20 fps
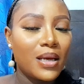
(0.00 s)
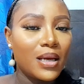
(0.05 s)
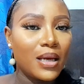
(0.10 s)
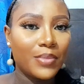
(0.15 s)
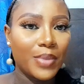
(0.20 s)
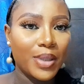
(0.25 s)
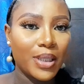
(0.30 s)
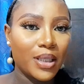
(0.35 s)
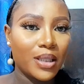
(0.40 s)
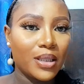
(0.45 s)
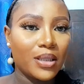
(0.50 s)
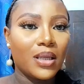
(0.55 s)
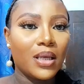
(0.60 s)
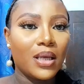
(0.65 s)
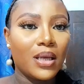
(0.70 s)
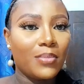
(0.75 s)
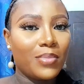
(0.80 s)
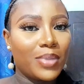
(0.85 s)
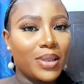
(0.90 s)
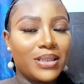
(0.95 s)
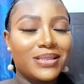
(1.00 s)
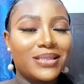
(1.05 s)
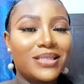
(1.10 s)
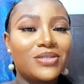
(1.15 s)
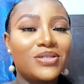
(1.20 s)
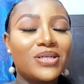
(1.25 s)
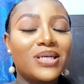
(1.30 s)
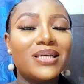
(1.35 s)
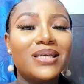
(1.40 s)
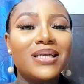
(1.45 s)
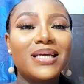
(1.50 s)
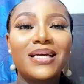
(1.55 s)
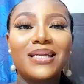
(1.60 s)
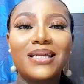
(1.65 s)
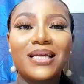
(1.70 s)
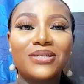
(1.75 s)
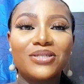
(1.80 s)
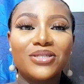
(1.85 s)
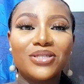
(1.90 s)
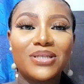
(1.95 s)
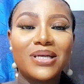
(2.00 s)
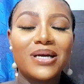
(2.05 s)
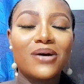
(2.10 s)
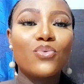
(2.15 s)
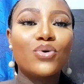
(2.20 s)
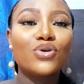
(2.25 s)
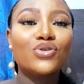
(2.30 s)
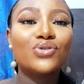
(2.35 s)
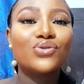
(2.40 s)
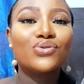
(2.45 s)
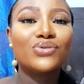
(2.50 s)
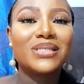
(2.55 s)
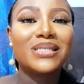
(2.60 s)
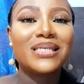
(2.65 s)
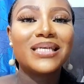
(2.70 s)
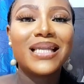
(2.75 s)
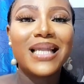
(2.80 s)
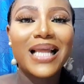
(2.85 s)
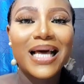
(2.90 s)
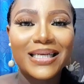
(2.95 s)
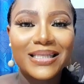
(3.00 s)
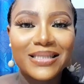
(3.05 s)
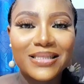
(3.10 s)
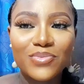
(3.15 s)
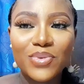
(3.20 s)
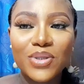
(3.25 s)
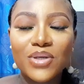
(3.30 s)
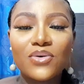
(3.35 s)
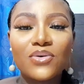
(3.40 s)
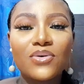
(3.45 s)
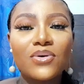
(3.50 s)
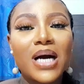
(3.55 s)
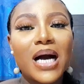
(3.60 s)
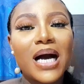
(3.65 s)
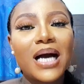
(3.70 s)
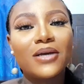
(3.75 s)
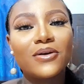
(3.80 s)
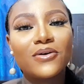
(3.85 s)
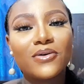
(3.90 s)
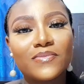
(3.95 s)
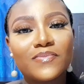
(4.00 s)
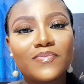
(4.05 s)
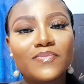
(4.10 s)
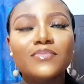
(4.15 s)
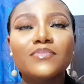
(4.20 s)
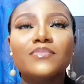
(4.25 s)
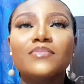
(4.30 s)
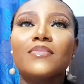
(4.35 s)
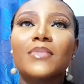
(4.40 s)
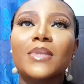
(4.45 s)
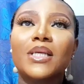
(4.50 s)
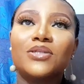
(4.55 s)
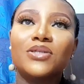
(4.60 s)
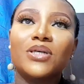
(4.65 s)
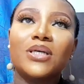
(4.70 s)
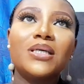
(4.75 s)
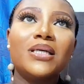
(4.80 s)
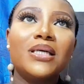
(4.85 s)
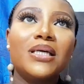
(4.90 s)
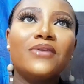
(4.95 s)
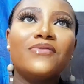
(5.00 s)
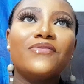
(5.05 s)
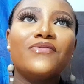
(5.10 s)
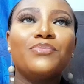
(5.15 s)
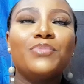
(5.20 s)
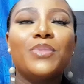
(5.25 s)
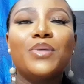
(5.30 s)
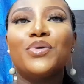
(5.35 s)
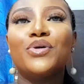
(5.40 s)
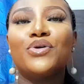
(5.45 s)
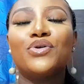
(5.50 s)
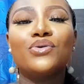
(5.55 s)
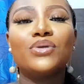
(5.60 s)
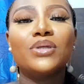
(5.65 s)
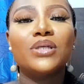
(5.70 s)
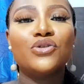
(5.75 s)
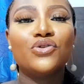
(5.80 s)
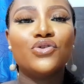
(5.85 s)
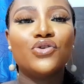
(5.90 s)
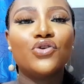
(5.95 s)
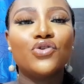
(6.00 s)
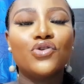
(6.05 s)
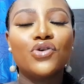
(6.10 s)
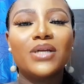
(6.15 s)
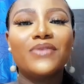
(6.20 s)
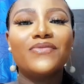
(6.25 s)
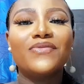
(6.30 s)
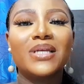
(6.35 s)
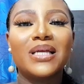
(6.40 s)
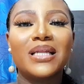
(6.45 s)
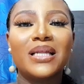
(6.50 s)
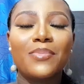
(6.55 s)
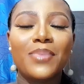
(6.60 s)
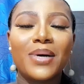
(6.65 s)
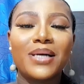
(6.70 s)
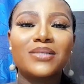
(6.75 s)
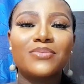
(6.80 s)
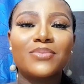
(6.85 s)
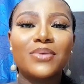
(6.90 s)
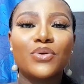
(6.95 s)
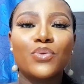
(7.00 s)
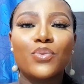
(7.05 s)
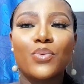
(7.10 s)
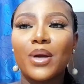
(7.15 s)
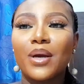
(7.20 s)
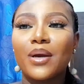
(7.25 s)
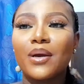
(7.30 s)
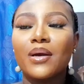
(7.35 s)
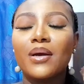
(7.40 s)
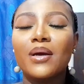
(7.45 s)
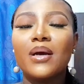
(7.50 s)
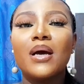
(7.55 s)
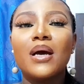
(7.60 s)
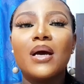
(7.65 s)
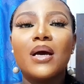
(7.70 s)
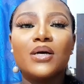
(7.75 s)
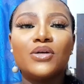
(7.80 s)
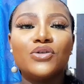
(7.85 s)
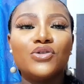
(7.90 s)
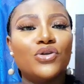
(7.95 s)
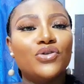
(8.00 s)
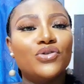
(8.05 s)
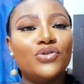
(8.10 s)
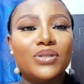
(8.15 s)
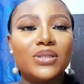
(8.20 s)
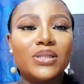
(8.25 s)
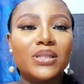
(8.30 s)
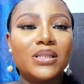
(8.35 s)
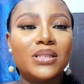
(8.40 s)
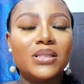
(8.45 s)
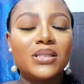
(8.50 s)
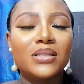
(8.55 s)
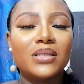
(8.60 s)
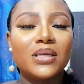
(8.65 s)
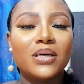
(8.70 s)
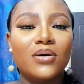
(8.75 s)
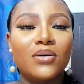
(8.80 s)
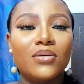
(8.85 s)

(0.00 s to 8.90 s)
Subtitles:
I mean, especially here in Nigeria, once you see light, we call iron. Especially if maybe you're not even in an apartment where you're using,